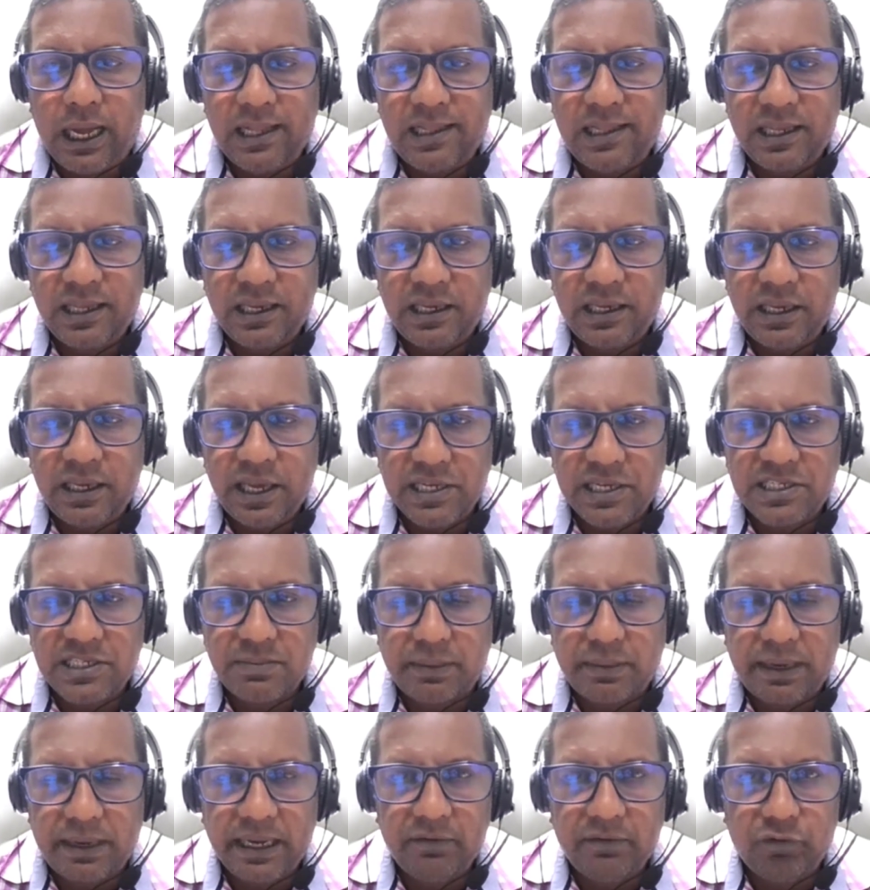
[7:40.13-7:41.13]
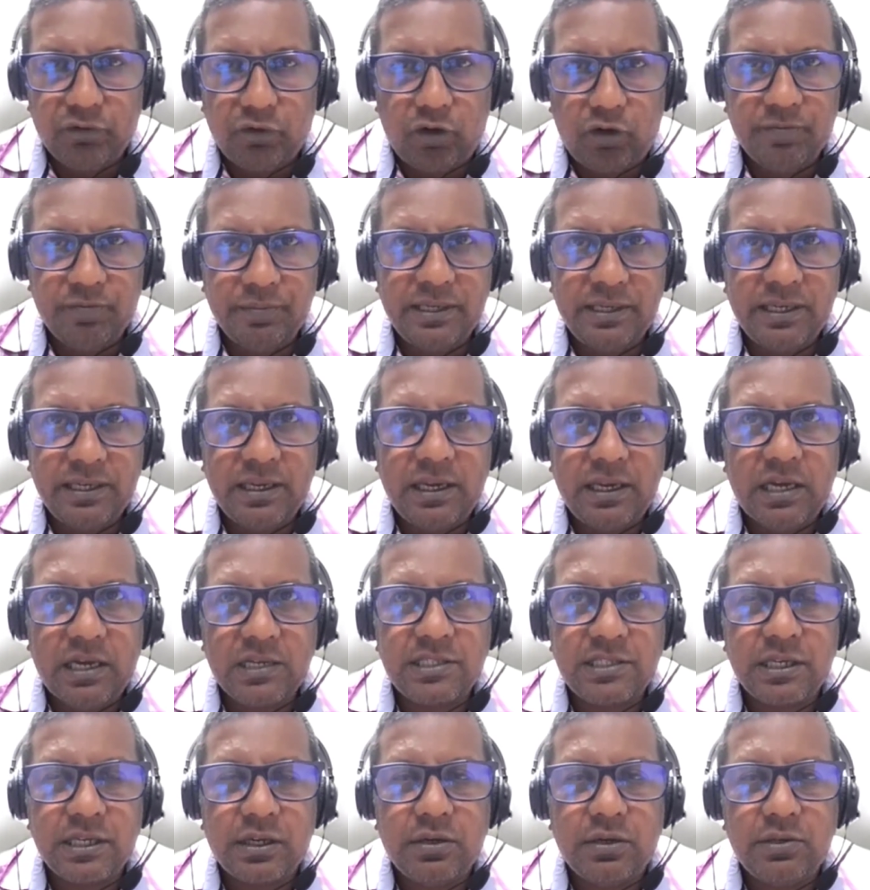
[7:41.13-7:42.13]
I think yes, my involvement in
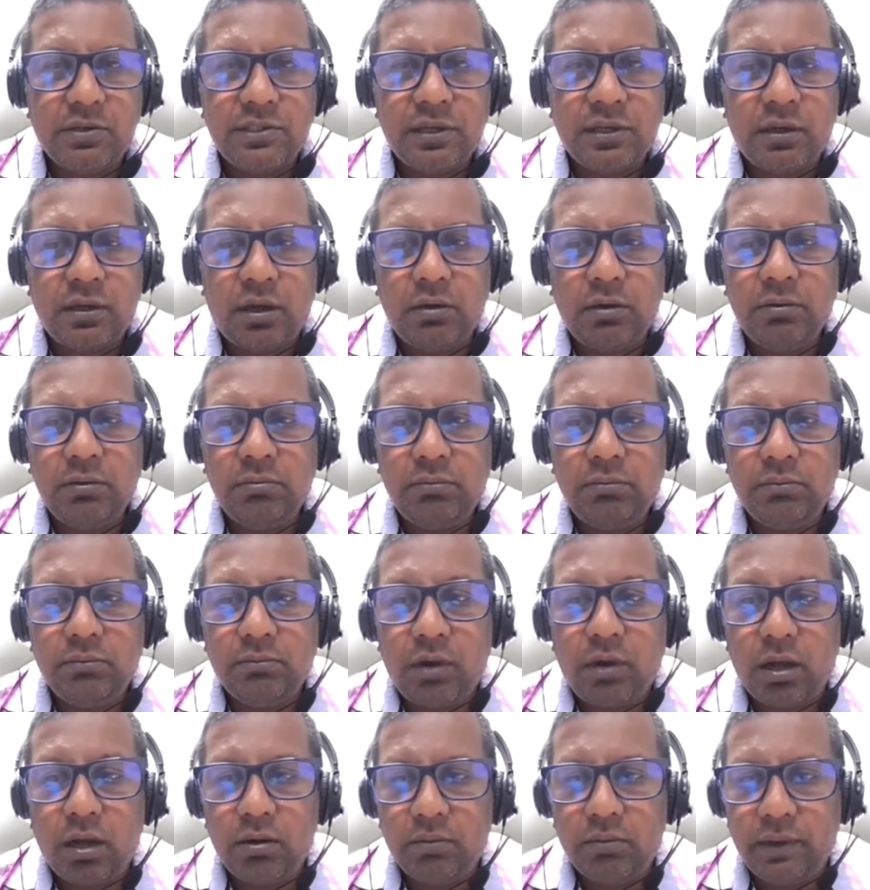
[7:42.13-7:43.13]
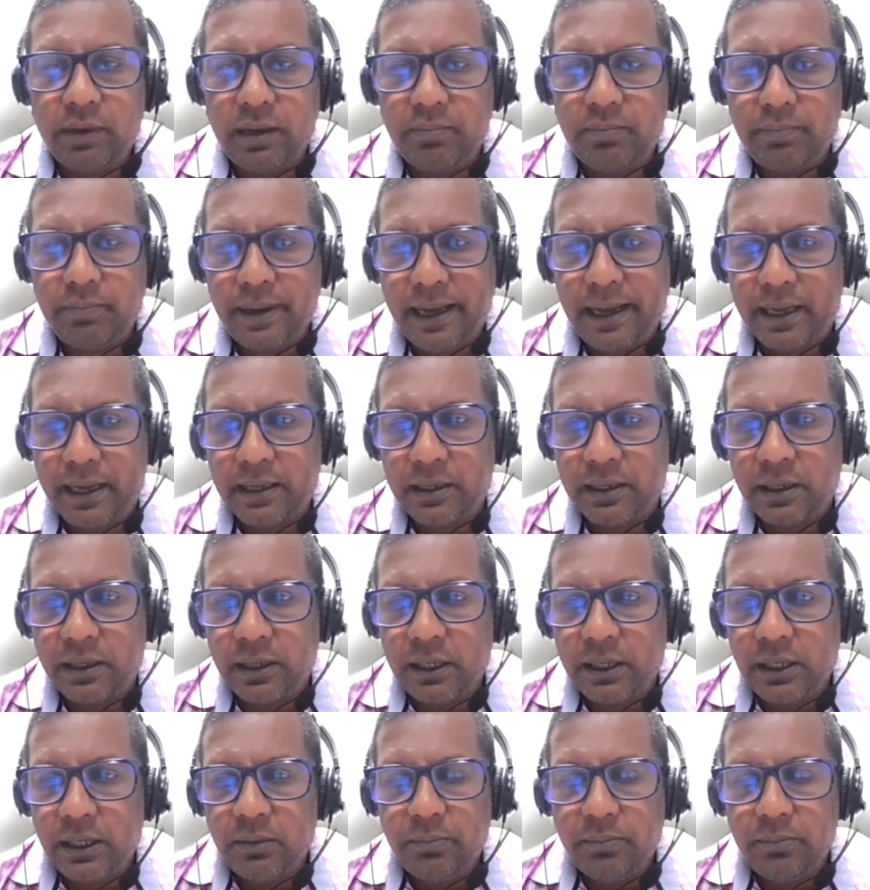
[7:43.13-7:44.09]
LIASA goes a long way back.